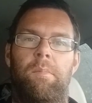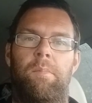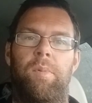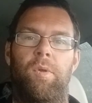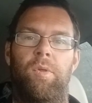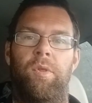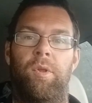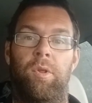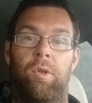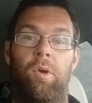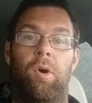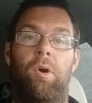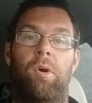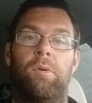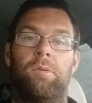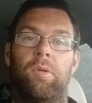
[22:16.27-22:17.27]
but the
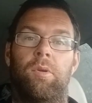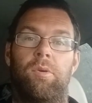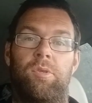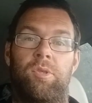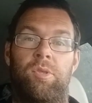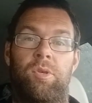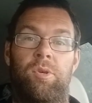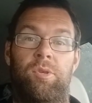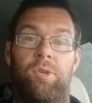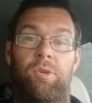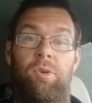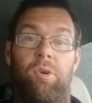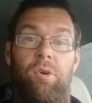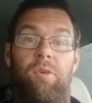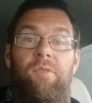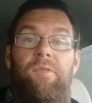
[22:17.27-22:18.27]
lawn looks good
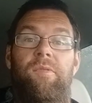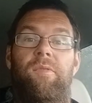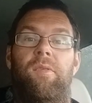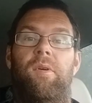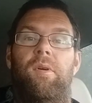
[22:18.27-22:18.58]
enough.